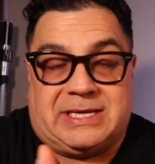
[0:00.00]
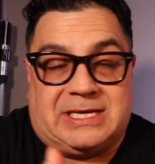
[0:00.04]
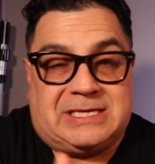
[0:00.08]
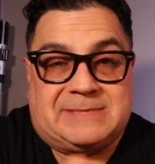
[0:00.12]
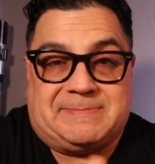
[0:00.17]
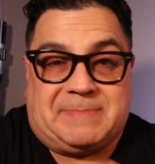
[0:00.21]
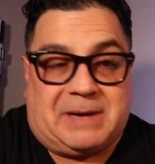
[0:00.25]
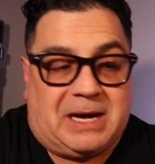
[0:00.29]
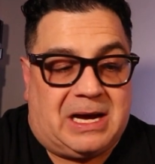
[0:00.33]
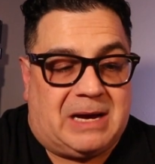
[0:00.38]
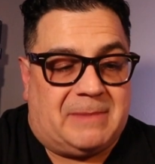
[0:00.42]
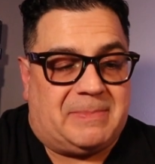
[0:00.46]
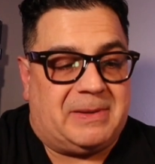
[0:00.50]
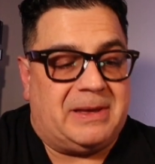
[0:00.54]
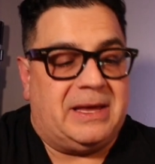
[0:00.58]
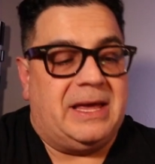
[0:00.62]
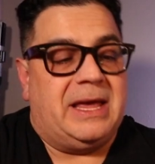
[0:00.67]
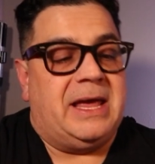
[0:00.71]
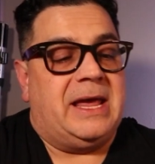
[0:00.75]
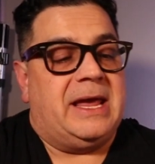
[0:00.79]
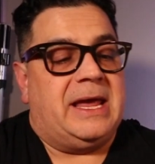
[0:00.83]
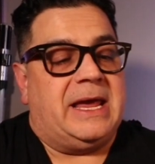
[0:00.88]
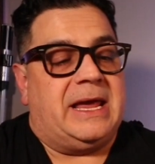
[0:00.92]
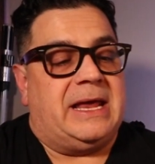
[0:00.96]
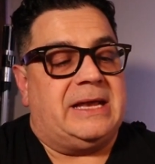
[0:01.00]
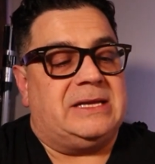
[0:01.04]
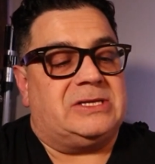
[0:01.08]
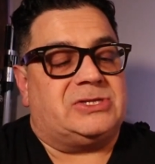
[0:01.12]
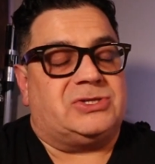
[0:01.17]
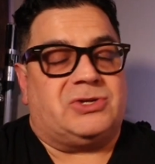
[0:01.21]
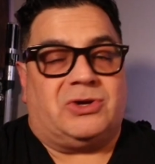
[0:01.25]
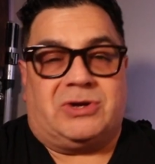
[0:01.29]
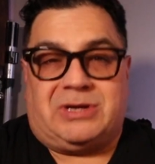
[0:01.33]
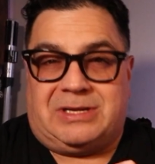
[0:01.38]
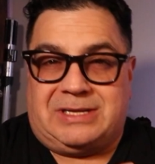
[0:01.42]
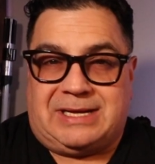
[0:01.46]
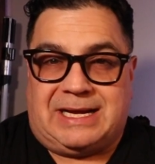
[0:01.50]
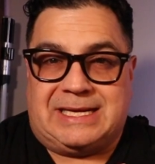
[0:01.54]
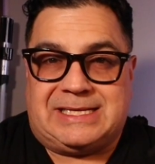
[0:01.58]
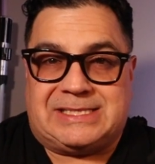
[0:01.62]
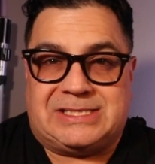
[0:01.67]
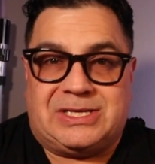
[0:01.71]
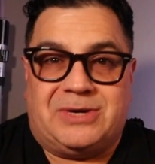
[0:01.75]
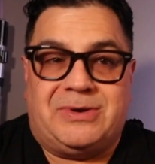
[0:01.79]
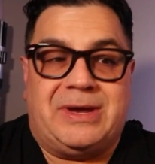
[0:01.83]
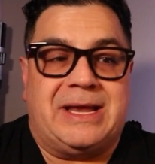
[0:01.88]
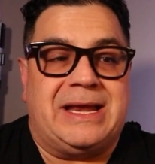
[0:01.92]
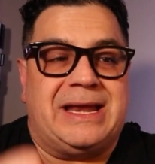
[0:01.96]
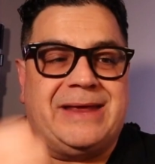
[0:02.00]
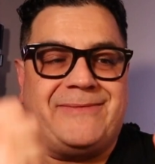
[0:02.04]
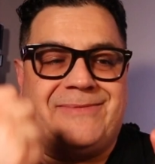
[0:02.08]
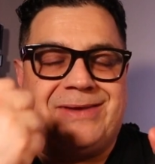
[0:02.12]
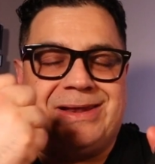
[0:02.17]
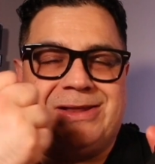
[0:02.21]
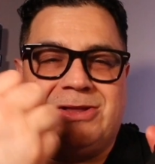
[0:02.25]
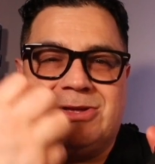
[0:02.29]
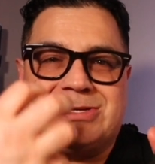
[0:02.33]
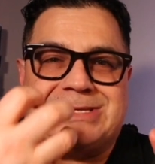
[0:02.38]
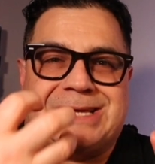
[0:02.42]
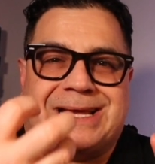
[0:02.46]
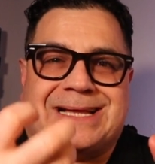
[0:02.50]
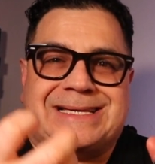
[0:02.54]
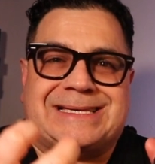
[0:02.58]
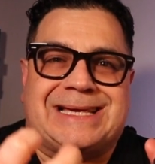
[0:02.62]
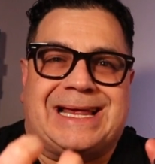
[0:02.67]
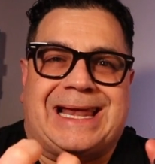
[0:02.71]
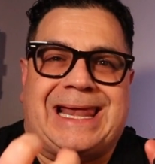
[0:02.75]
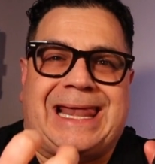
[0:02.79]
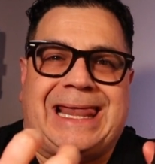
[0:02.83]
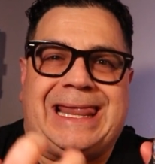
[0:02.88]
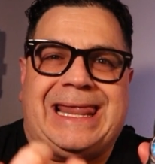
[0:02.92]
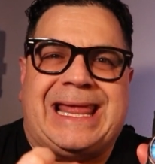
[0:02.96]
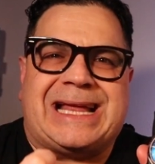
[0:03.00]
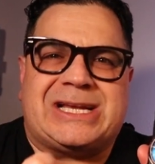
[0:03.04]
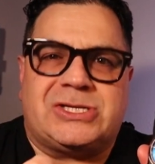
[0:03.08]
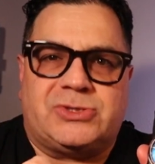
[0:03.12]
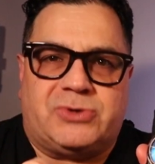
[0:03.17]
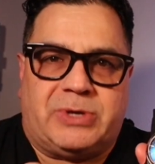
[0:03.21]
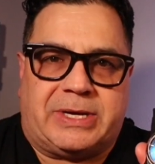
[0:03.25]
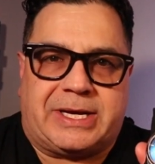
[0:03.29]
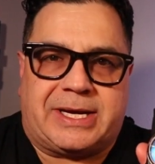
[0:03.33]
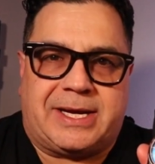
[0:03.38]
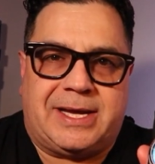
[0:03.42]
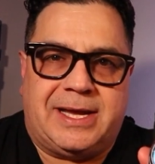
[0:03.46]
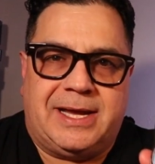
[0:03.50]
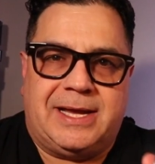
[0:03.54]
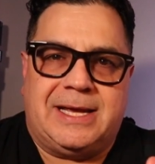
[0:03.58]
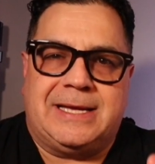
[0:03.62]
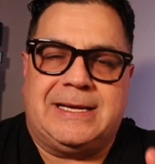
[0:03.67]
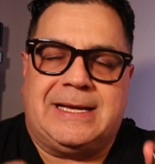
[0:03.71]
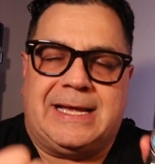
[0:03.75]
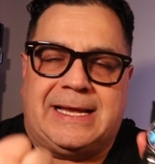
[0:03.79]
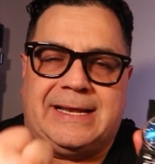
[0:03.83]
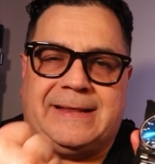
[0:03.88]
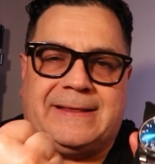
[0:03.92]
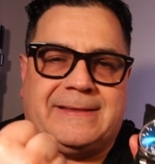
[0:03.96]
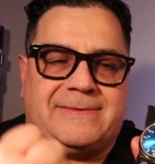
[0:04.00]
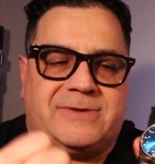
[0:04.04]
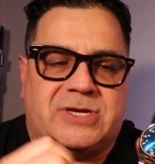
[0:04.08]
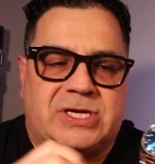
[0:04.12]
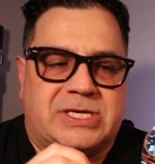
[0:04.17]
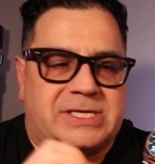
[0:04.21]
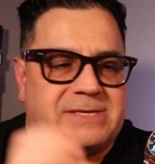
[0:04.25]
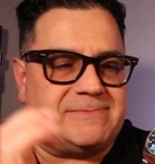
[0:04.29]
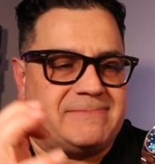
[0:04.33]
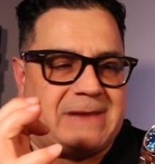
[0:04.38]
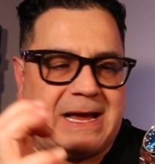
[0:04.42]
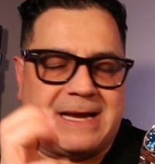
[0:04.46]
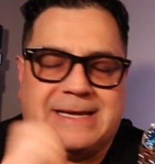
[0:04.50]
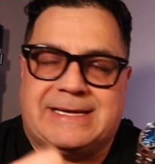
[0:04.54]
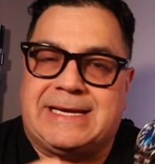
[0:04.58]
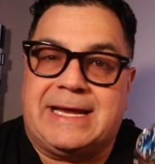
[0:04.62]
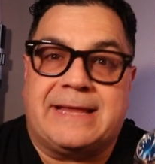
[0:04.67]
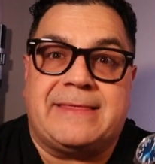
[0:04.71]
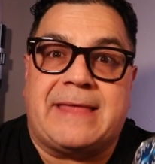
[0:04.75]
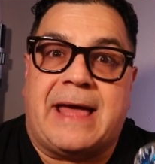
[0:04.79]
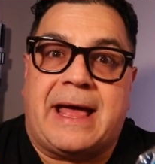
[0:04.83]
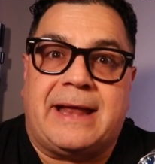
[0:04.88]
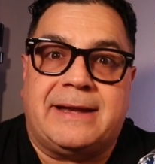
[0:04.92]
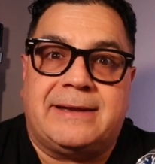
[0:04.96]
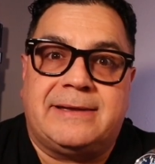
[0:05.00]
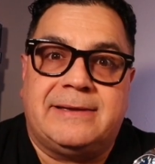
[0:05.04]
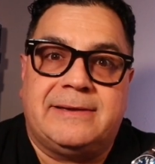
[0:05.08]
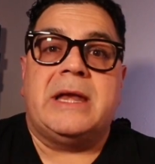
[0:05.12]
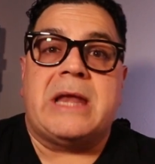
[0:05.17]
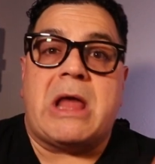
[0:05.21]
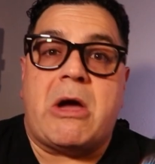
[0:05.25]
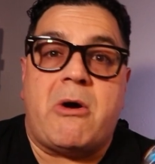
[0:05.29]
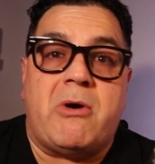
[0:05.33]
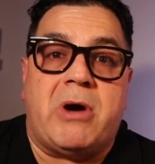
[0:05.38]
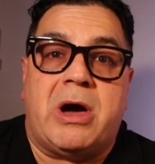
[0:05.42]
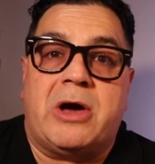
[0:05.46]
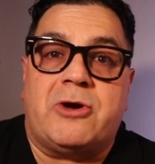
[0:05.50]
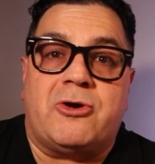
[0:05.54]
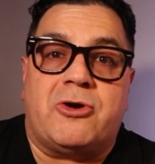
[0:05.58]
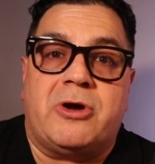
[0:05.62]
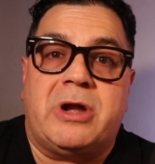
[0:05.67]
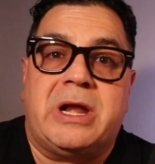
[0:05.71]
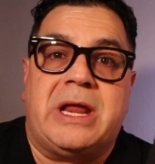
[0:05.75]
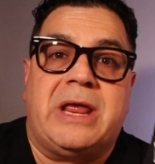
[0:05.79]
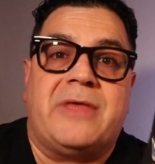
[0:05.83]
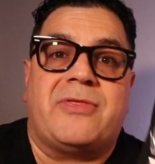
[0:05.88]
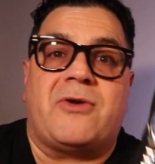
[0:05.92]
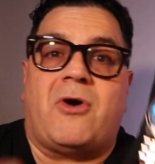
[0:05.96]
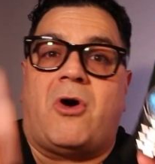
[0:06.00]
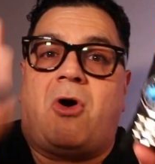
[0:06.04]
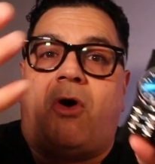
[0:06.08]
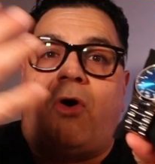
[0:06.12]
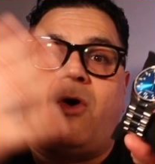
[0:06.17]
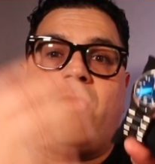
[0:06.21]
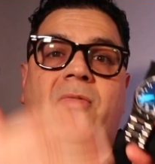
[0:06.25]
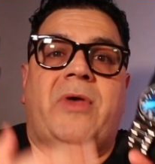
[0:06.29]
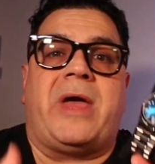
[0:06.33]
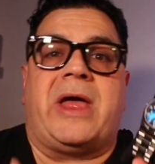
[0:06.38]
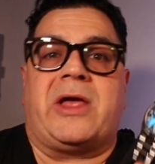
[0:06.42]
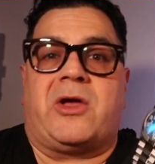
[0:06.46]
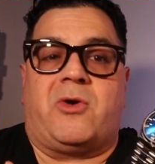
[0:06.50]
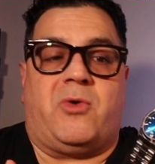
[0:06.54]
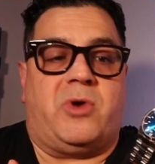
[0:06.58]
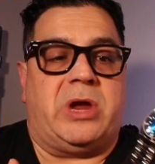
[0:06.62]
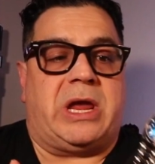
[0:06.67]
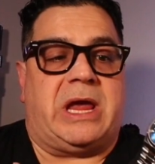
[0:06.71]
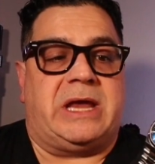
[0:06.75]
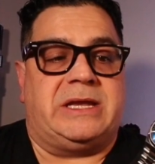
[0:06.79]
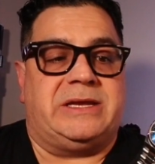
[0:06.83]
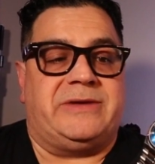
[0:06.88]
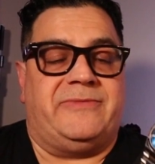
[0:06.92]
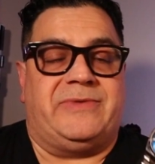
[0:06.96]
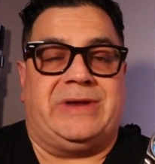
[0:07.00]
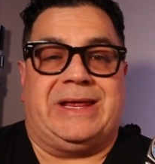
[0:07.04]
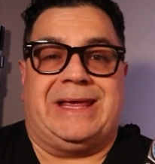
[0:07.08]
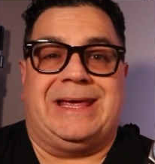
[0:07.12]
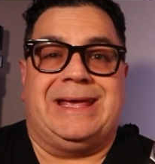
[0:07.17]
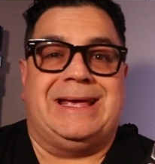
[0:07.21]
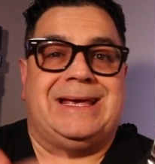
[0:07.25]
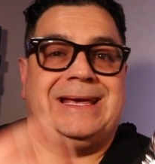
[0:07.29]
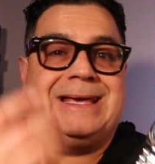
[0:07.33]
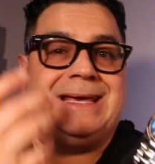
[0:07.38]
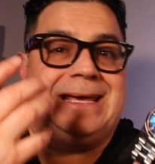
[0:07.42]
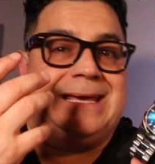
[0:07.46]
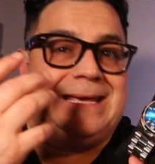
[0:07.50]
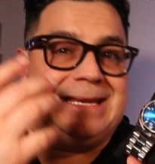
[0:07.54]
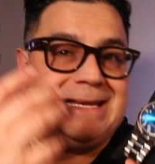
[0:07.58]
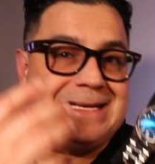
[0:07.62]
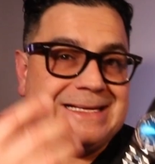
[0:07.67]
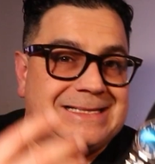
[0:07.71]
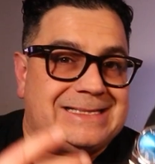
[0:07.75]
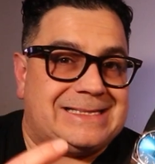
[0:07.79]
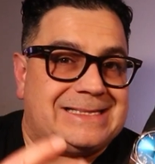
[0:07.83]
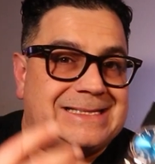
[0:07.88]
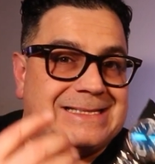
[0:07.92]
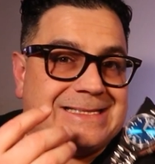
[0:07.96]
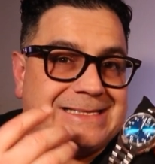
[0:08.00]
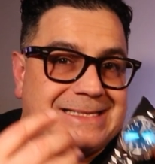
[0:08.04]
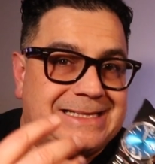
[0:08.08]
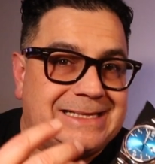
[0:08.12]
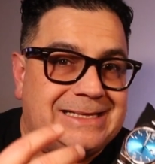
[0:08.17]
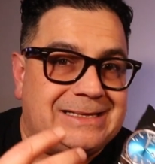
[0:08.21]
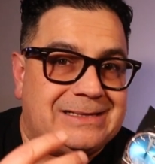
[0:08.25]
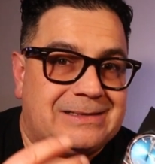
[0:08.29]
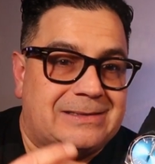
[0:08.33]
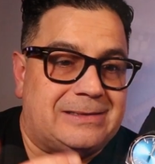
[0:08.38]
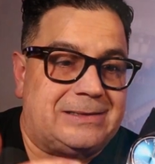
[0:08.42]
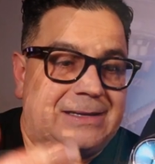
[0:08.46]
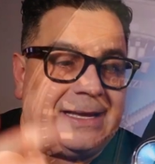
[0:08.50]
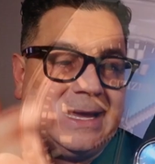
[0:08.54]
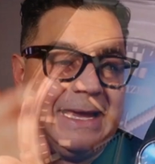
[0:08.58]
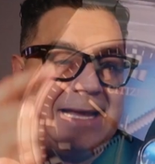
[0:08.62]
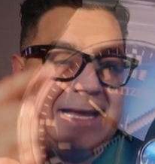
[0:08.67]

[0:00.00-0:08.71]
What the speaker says: does pop. In certain lights though, it even looks like it's electric. And I dig that. Now, underneath all that creativity, it is still